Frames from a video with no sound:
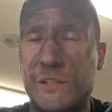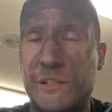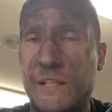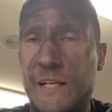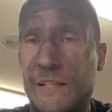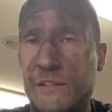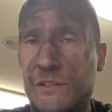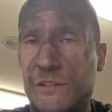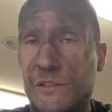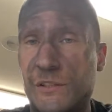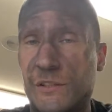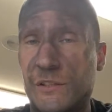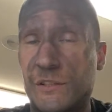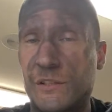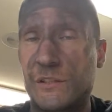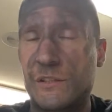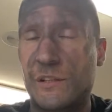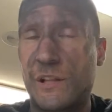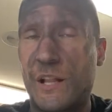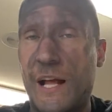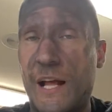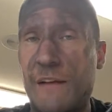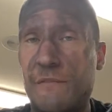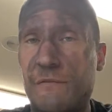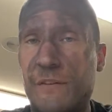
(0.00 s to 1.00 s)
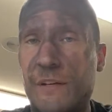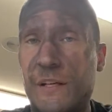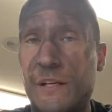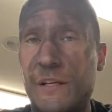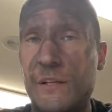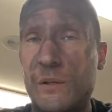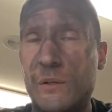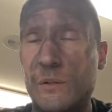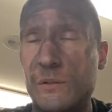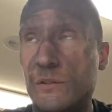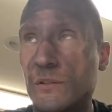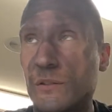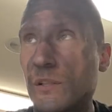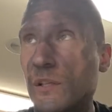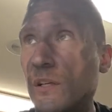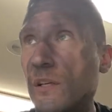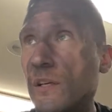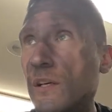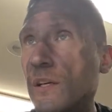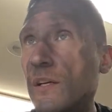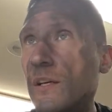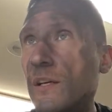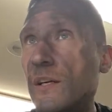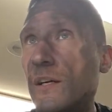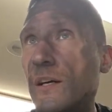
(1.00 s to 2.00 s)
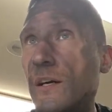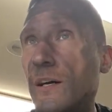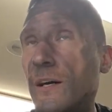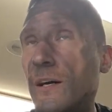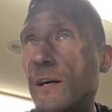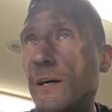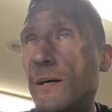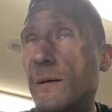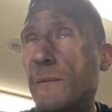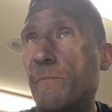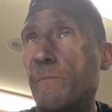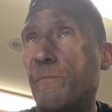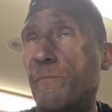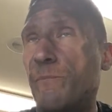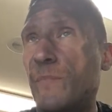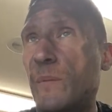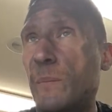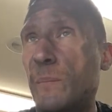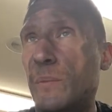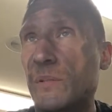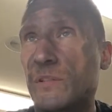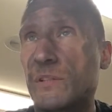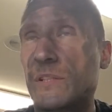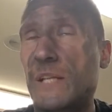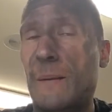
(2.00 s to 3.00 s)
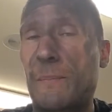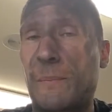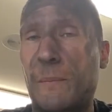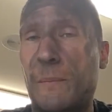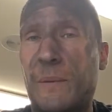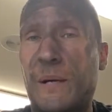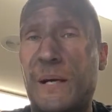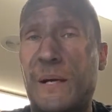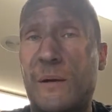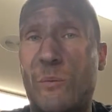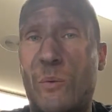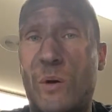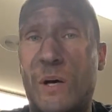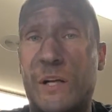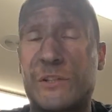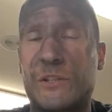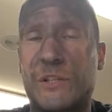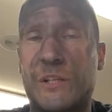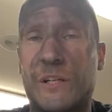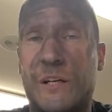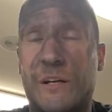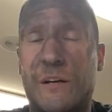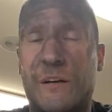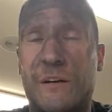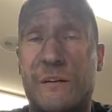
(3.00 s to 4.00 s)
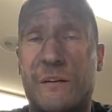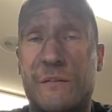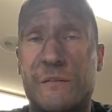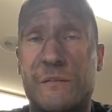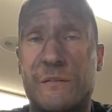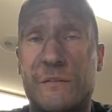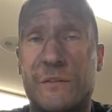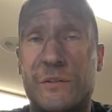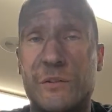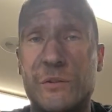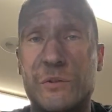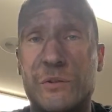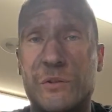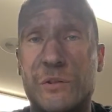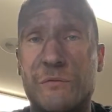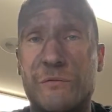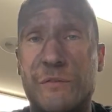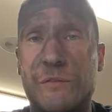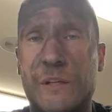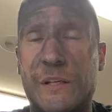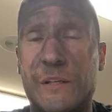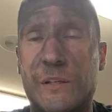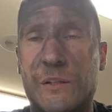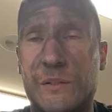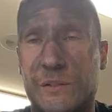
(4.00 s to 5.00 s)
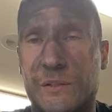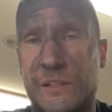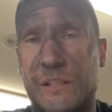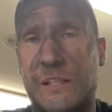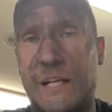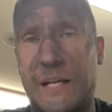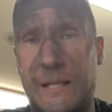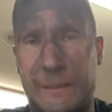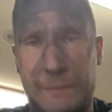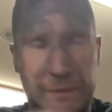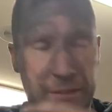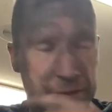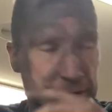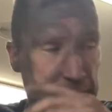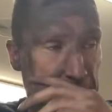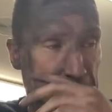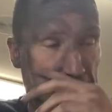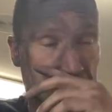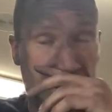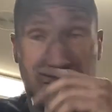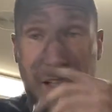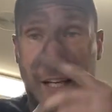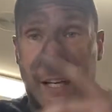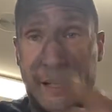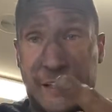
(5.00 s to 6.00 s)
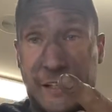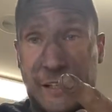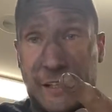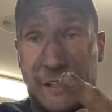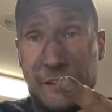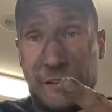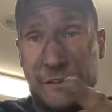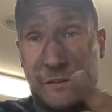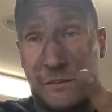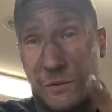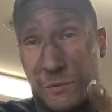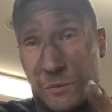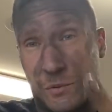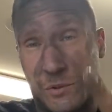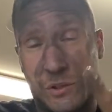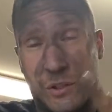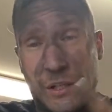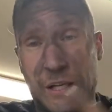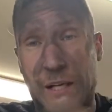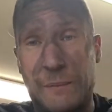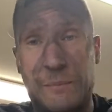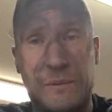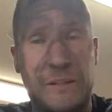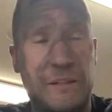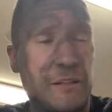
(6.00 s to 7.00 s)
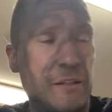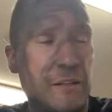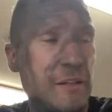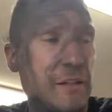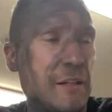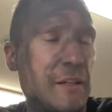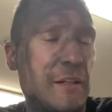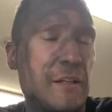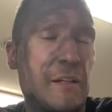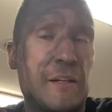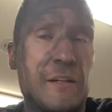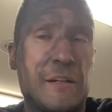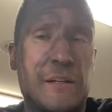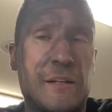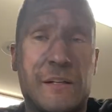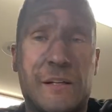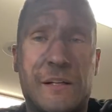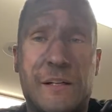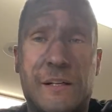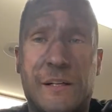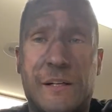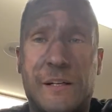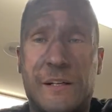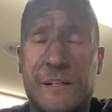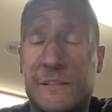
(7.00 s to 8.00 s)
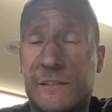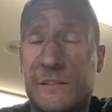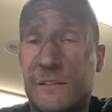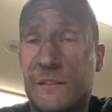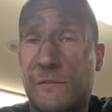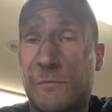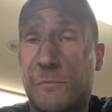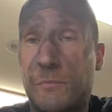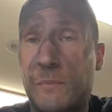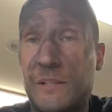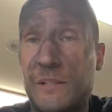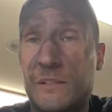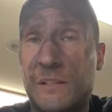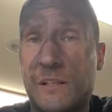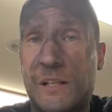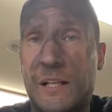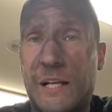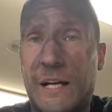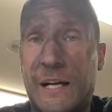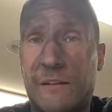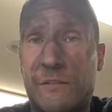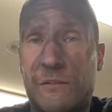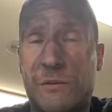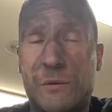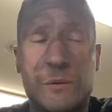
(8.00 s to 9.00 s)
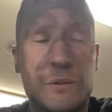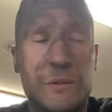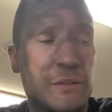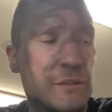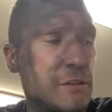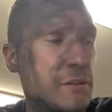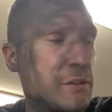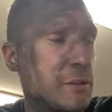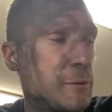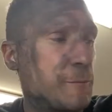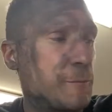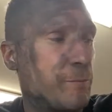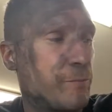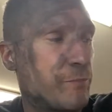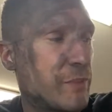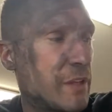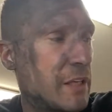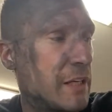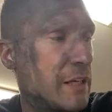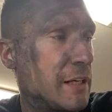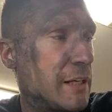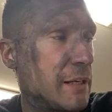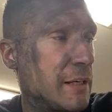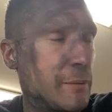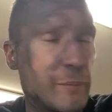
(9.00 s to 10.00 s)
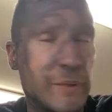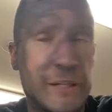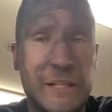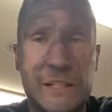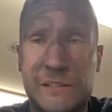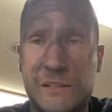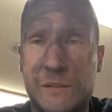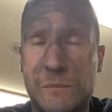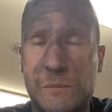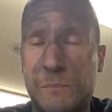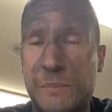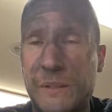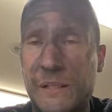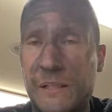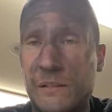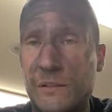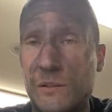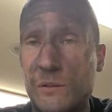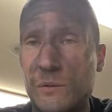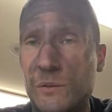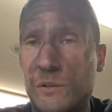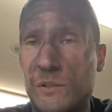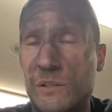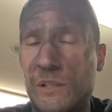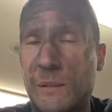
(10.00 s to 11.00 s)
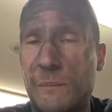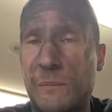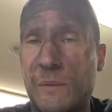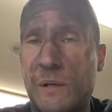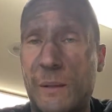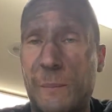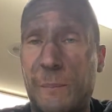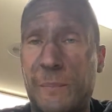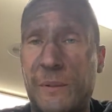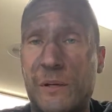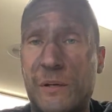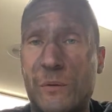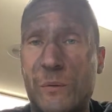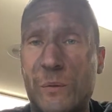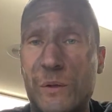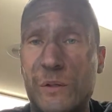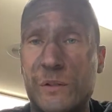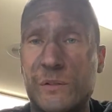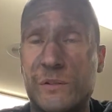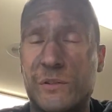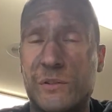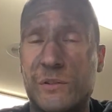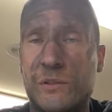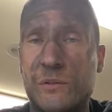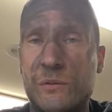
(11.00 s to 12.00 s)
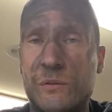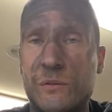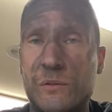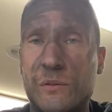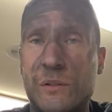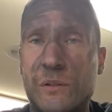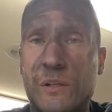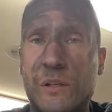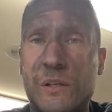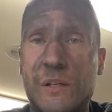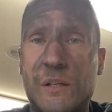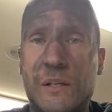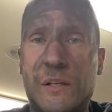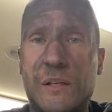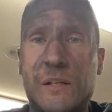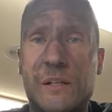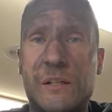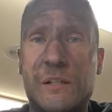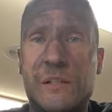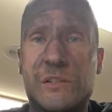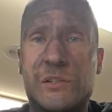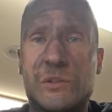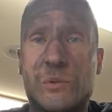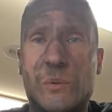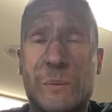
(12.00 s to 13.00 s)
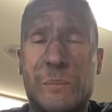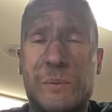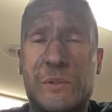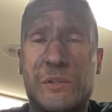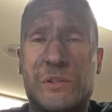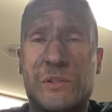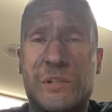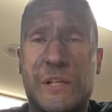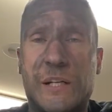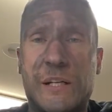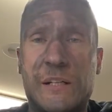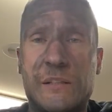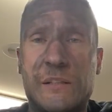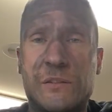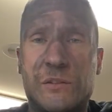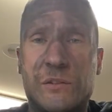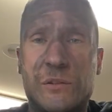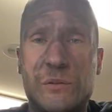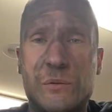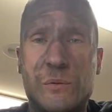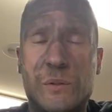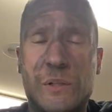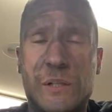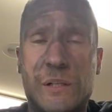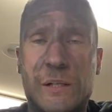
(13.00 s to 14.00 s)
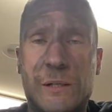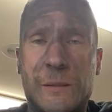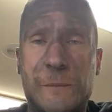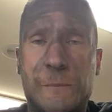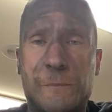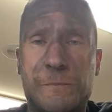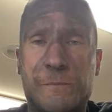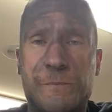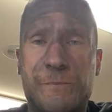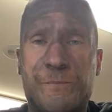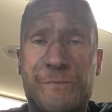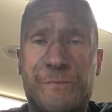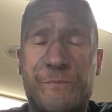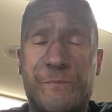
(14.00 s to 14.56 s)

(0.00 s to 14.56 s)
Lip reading: not just these live videos, but stopping by and watching our YouTube videos and commenting and liking and subscribing. That stuff means a lot to us. We got some big news coming up here real soon. So we've been trying to,